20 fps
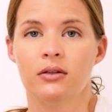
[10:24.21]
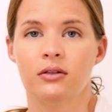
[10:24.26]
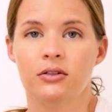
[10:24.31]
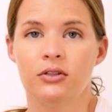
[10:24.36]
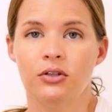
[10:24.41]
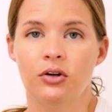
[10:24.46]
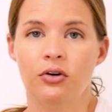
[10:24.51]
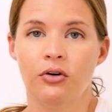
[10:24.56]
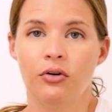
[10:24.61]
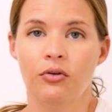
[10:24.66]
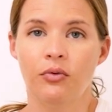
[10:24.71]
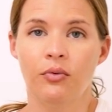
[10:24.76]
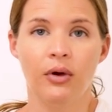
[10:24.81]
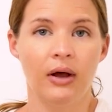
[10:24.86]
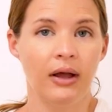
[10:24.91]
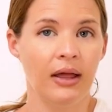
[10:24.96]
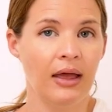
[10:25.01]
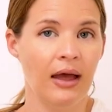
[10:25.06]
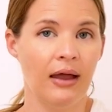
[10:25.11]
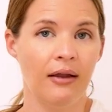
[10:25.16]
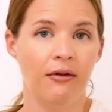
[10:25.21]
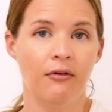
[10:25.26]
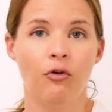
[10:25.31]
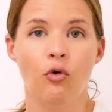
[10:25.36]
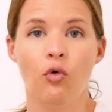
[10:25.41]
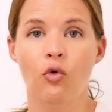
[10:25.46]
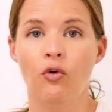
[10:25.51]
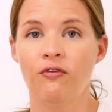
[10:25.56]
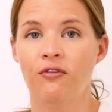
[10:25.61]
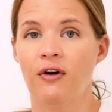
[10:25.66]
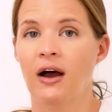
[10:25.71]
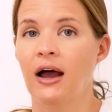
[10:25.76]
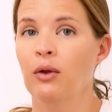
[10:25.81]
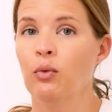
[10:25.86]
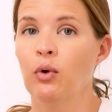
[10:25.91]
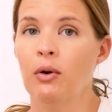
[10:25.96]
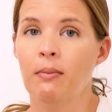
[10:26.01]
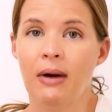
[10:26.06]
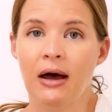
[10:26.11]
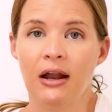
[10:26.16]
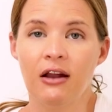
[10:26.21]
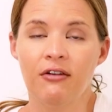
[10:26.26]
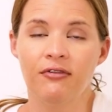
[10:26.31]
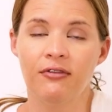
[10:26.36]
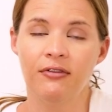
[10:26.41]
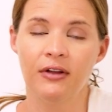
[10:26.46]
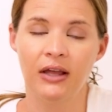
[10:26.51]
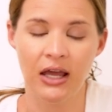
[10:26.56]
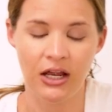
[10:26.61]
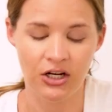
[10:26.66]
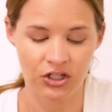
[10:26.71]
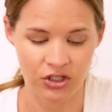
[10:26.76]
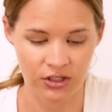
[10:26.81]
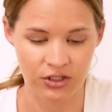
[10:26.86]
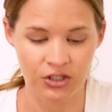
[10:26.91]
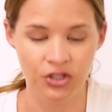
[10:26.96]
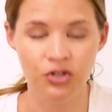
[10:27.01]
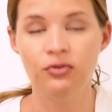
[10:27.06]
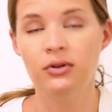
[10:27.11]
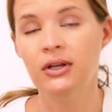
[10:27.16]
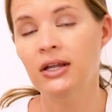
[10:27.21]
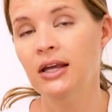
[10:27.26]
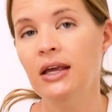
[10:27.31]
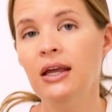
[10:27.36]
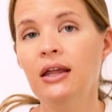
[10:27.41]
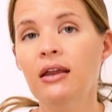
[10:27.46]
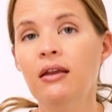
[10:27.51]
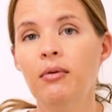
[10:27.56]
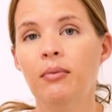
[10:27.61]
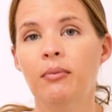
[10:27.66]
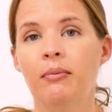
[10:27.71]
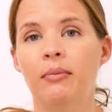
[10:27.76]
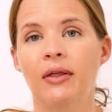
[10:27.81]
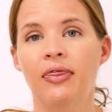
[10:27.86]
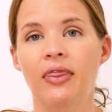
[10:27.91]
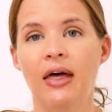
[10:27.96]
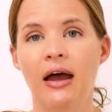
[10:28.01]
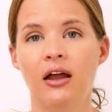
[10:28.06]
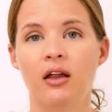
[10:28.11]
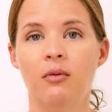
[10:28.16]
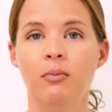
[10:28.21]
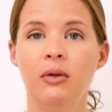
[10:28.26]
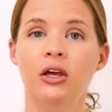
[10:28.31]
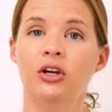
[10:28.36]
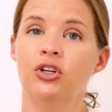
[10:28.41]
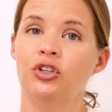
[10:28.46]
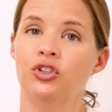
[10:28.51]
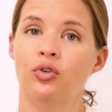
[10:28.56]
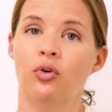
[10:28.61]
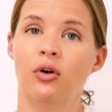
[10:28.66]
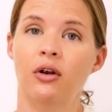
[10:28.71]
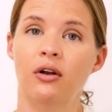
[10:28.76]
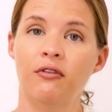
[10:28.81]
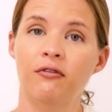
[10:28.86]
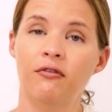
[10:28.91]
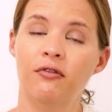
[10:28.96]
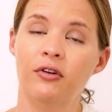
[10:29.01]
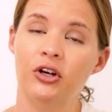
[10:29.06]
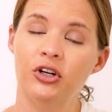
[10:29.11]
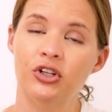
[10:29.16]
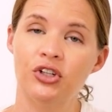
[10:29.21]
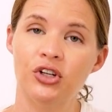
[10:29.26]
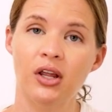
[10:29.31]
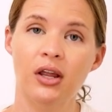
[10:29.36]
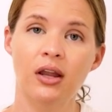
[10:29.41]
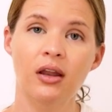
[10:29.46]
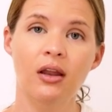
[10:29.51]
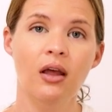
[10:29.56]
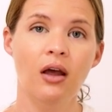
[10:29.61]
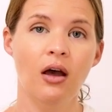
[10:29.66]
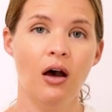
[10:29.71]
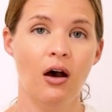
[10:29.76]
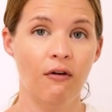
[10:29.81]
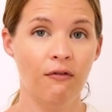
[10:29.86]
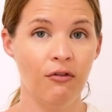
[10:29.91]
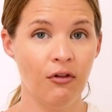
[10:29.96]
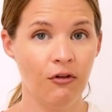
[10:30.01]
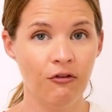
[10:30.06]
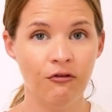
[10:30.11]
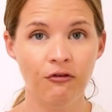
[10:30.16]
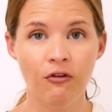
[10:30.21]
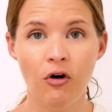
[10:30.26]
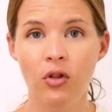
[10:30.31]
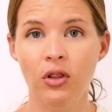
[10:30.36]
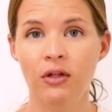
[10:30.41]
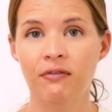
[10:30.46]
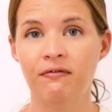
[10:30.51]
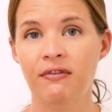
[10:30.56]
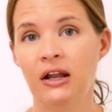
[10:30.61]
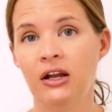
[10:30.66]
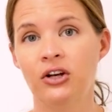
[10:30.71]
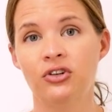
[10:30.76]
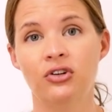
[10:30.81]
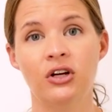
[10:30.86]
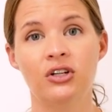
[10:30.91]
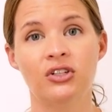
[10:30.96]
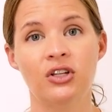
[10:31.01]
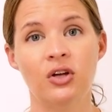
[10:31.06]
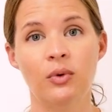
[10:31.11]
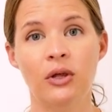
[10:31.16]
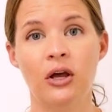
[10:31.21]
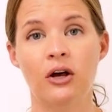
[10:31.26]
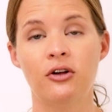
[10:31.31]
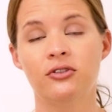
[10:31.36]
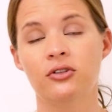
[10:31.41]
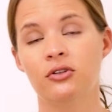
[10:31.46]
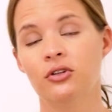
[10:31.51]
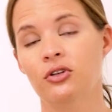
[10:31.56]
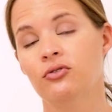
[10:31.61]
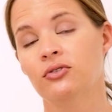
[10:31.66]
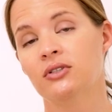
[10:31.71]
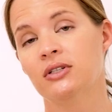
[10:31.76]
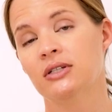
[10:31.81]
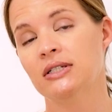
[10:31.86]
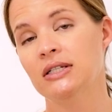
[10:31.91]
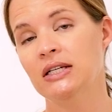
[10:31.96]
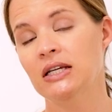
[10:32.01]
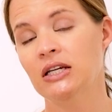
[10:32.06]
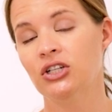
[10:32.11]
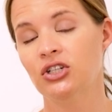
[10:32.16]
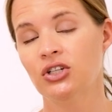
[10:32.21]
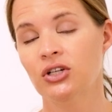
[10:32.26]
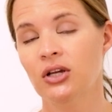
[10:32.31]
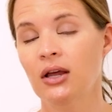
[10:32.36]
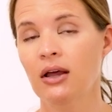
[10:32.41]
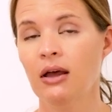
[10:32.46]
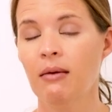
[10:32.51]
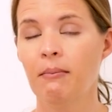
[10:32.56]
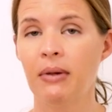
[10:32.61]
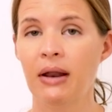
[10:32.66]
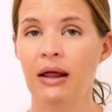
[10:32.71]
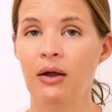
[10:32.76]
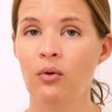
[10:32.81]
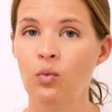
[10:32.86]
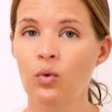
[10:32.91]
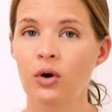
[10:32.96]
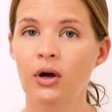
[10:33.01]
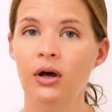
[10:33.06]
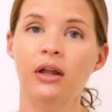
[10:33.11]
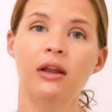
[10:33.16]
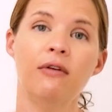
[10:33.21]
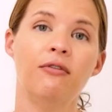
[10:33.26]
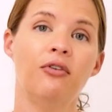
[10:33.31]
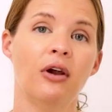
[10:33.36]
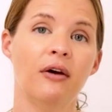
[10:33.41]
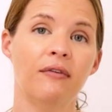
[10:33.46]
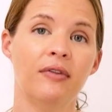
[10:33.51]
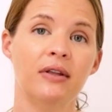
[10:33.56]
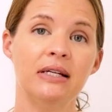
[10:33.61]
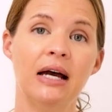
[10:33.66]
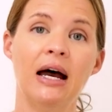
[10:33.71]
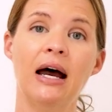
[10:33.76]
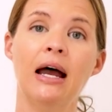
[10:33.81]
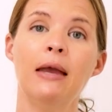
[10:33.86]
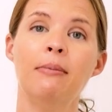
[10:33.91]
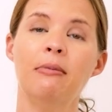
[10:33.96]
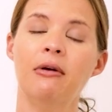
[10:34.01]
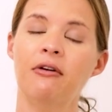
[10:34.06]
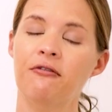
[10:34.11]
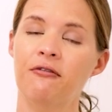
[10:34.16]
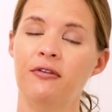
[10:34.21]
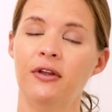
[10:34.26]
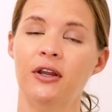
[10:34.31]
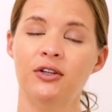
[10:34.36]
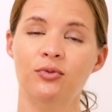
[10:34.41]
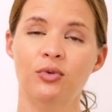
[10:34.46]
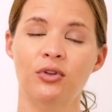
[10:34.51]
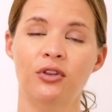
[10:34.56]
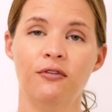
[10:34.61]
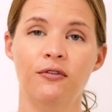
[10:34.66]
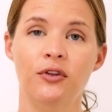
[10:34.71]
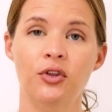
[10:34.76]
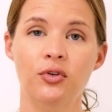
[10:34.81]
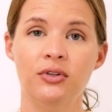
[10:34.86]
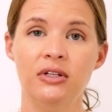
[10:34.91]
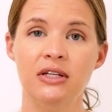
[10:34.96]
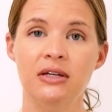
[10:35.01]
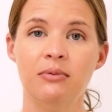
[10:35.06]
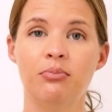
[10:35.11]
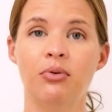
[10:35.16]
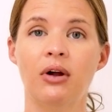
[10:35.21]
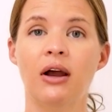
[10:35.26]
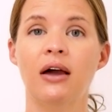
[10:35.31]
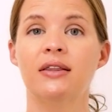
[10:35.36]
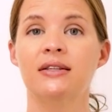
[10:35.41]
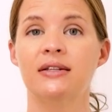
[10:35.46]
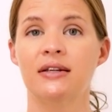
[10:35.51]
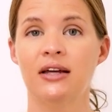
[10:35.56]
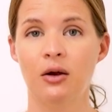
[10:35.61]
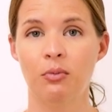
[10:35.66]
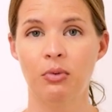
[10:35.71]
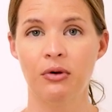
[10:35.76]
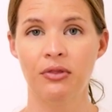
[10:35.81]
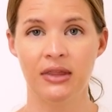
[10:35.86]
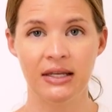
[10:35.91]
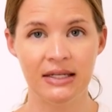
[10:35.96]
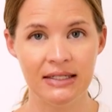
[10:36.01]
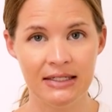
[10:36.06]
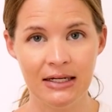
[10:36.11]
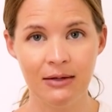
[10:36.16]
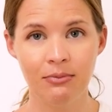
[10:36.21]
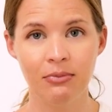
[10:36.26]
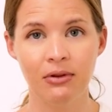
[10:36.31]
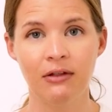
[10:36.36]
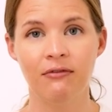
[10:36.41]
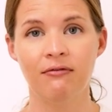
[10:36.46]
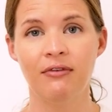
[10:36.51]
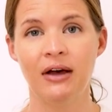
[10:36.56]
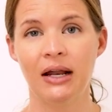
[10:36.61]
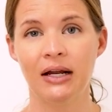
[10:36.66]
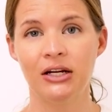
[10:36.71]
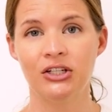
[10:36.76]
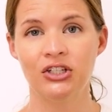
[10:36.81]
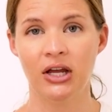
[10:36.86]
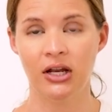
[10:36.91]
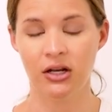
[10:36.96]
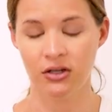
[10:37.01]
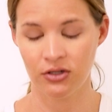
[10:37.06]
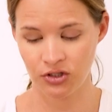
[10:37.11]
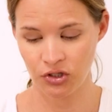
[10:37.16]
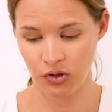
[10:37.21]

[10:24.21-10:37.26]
So again, find what modifications you need, but that could be a shortened version of the full lymphatic drainage that we also used to teach. But I would, if you have the time, finish with a few deep breaths to help with the deep lymphatic channel.